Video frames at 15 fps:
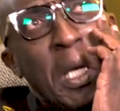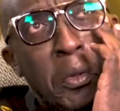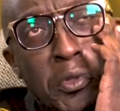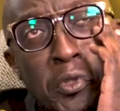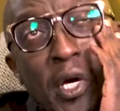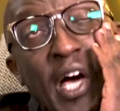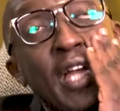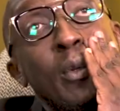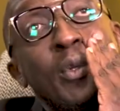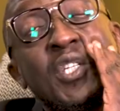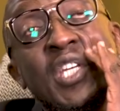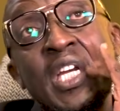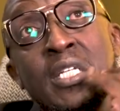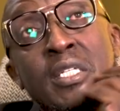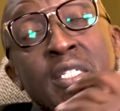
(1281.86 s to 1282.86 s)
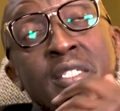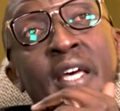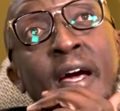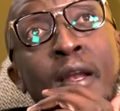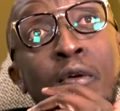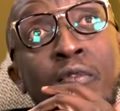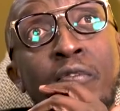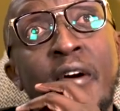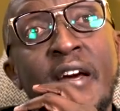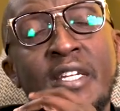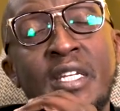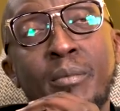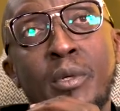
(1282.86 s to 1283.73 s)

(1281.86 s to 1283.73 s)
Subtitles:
I also had to change the style of writing